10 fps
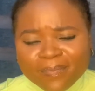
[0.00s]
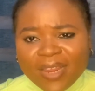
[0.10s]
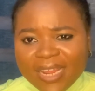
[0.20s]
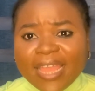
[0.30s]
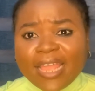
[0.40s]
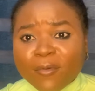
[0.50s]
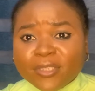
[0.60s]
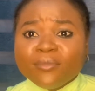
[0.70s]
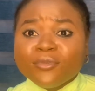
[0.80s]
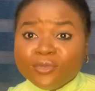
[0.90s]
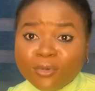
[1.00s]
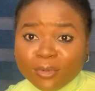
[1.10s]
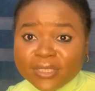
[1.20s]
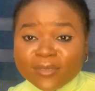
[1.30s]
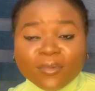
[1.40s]
like I was able to
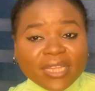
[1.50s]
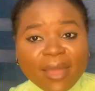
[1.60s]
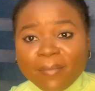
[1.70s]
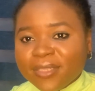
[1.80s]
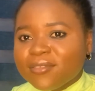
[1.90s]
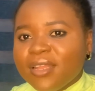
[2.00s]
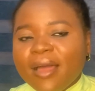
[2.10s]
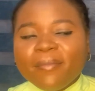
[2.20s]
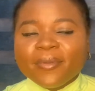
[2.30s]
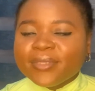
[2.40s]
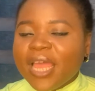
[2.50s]
hold it, but that particular month,